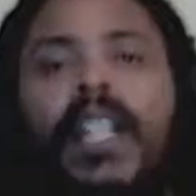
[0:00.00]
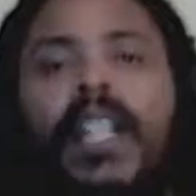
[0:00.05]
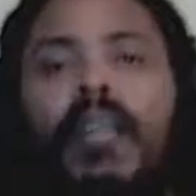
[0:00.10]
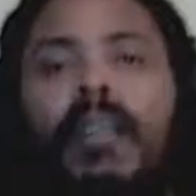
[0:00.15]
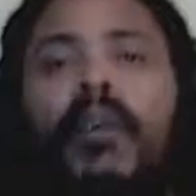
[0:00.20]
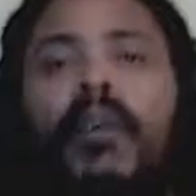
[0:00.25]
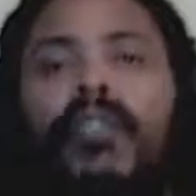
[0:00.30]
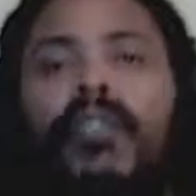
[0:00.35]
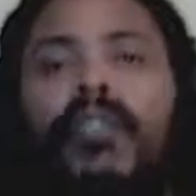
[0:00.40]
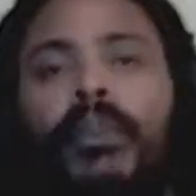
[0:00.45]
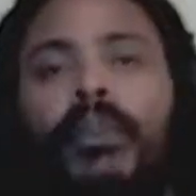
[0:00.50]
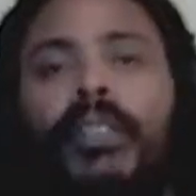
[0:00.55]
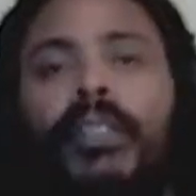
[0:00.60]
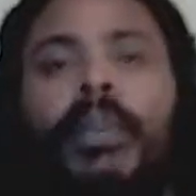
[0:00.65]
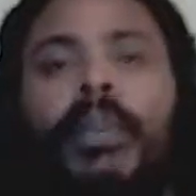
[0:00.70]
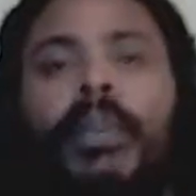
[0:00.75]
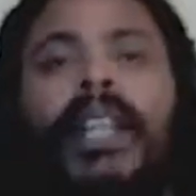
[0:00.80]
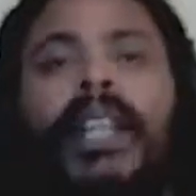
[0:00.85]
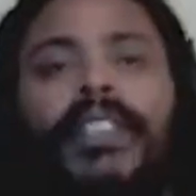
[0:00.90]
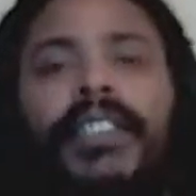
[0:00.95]
had an emotional
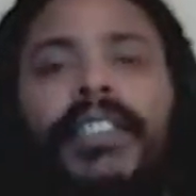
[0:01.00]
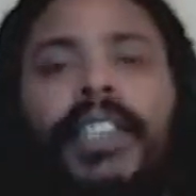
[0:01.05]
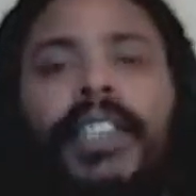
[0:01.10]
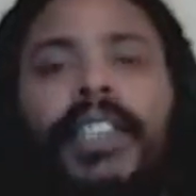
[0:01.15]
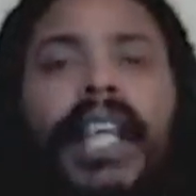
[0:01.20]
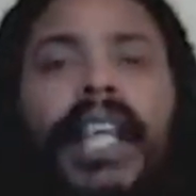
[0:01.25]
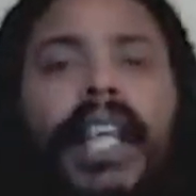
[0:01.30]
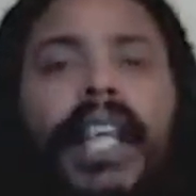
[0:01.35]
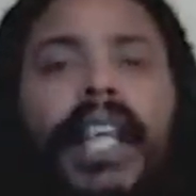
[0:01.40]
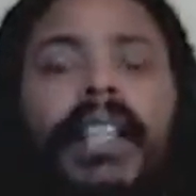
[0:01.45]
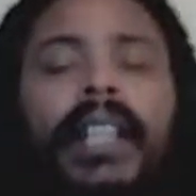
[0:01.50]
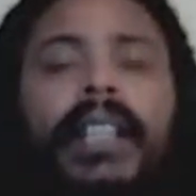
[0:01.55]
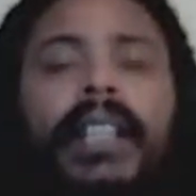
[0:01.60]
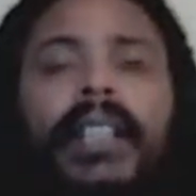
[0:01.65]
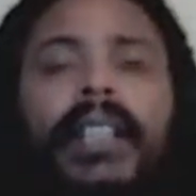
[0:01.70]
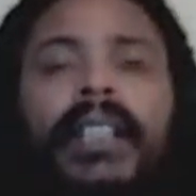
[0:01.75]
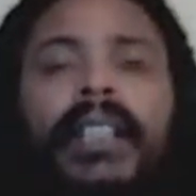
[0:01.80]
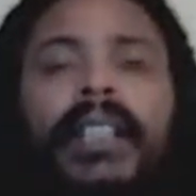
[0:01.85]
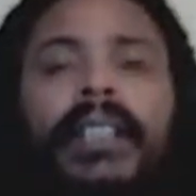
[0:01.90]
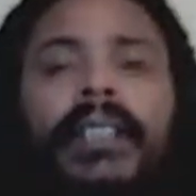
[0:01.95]
response to that.
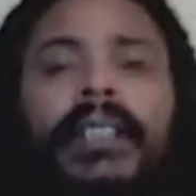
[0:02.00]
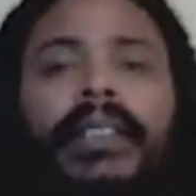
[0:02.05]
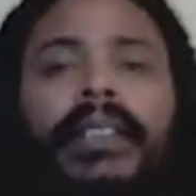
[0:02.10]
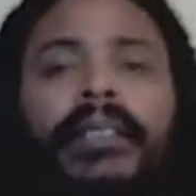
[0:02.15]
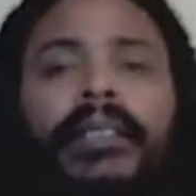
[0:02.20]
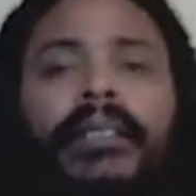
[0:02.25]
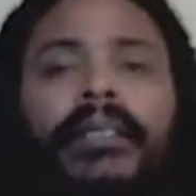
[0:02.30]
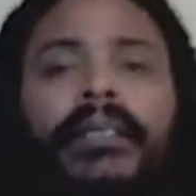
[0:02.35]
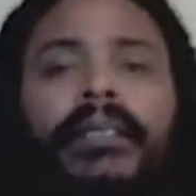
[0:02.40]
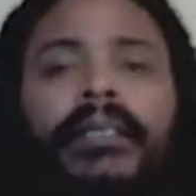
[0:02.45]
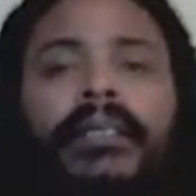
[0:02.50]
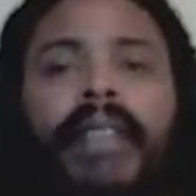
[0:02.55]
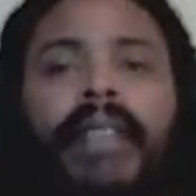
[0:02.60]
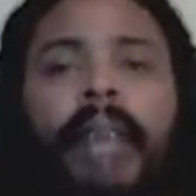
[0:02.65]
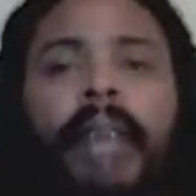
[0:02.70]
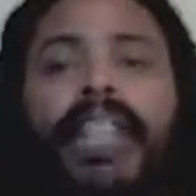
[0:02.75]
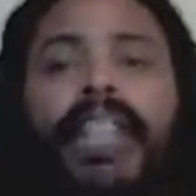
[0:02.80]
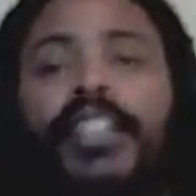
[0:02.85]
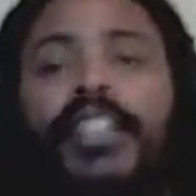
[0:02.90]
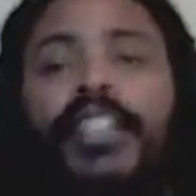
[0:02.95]

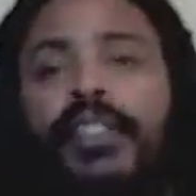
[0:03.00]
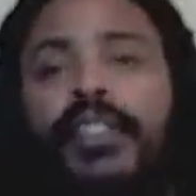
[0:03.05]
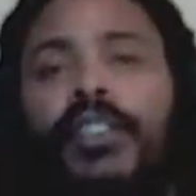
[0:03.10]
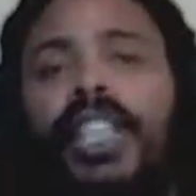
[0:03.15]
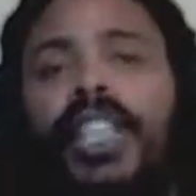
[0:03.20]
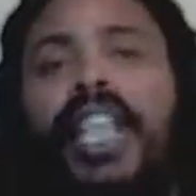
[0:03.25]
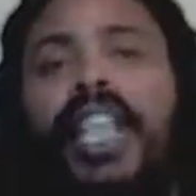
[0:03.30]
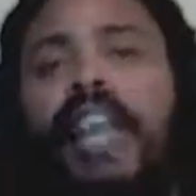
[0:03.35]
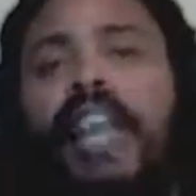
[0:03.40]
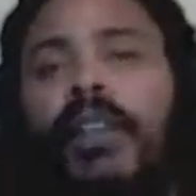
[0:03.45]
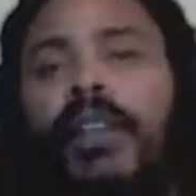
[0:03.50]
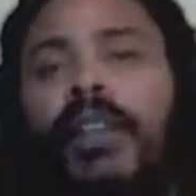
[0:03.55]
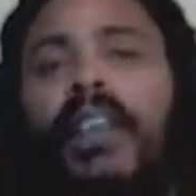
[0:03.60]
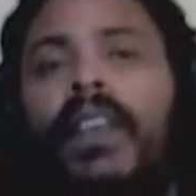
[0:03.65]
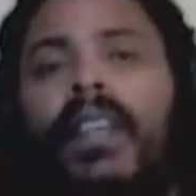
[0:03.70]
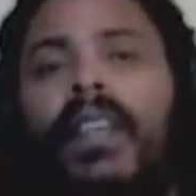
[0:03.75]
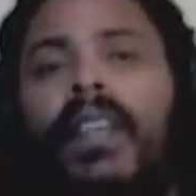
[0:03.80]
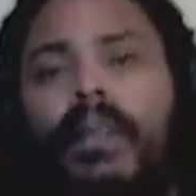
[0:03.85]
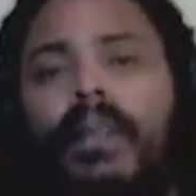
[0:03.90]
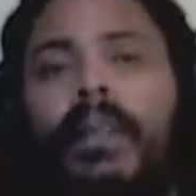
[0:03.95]
And because you didn't have
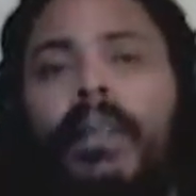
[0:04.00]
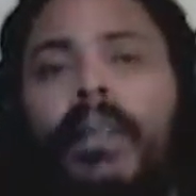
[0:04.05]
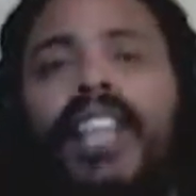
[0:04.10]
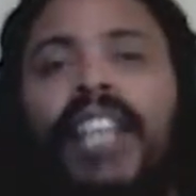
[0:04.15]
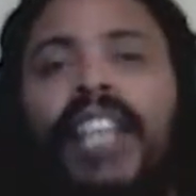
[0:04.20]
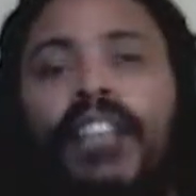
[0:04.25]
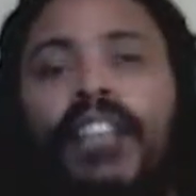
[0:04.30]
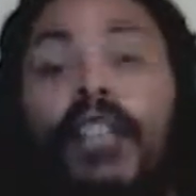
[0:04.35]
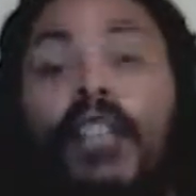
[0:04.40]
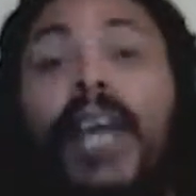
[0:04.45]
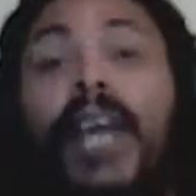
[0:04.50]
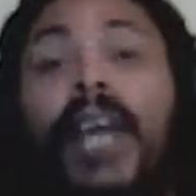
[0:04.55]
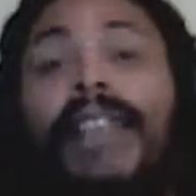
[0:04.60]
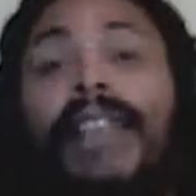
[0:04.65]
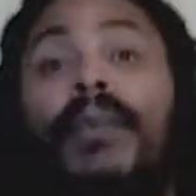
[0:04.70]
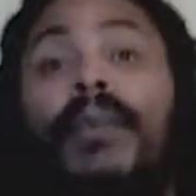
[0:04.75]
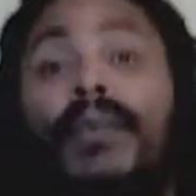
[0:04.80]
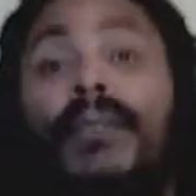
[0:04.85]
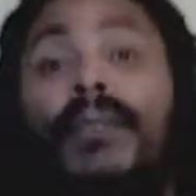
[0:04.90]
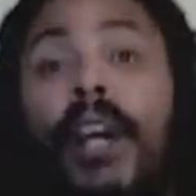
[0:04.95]
all the information, you
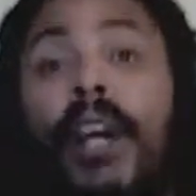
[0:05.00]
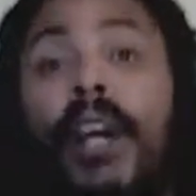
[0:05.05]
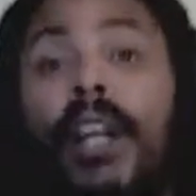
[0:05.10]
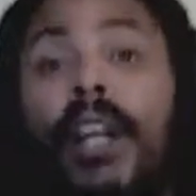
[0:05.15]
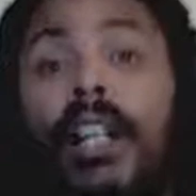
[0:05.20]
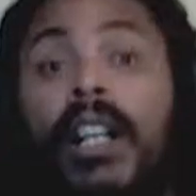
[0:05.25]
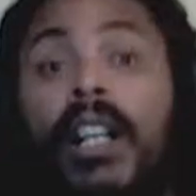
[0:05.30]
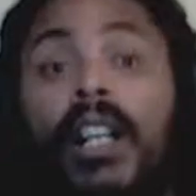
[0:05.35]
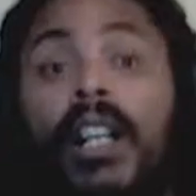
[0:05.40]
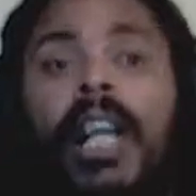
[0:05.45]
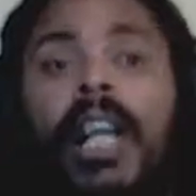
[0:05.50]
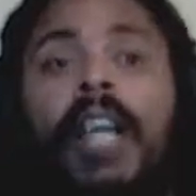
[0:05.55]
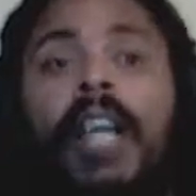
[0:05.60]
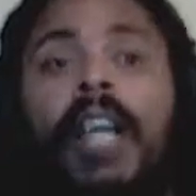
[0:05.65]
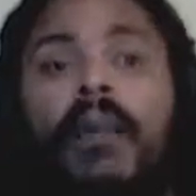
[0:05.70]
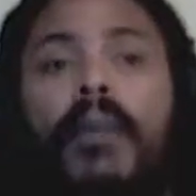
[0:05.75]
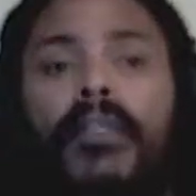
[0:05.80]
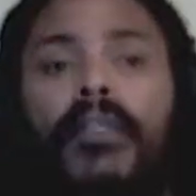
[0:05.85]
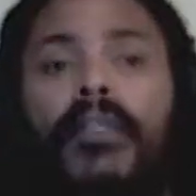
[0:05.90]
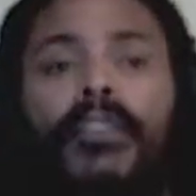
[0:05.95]
had the wrong
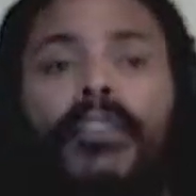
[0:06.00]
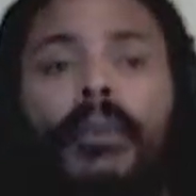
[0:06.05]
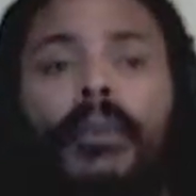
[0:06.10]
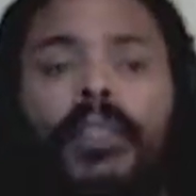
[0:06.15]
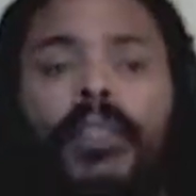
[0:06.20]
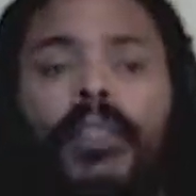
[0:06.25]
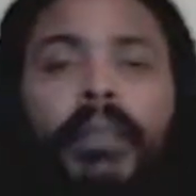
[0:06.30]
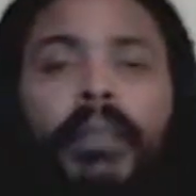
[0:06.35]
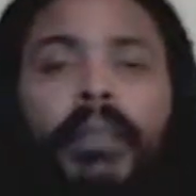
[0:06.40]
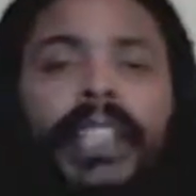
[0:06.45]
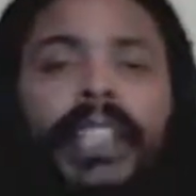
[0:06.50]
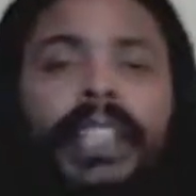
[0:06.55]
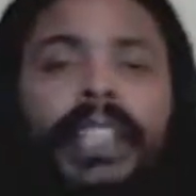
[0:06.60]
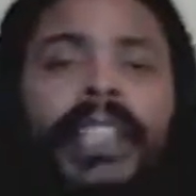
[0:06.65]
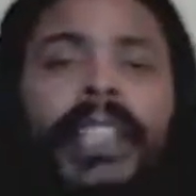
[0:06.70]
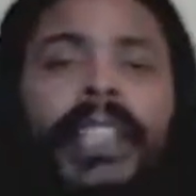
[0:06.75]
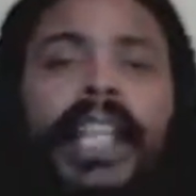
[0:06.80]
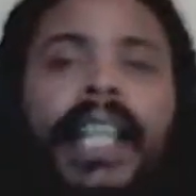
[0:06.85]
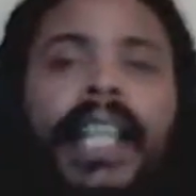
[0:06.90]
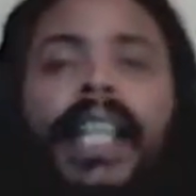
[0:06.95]
emotional
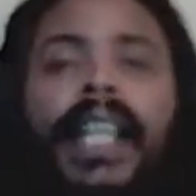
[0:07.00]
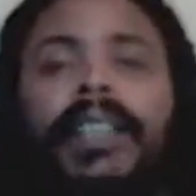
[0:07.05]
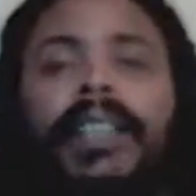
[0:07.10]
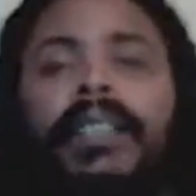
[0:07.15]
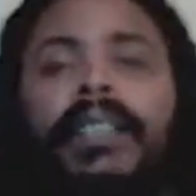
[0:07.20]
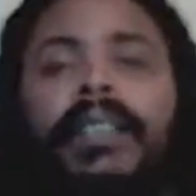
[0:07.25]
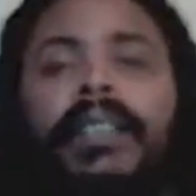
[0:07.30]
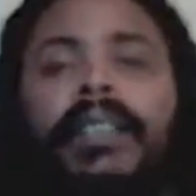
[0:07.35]
response to that.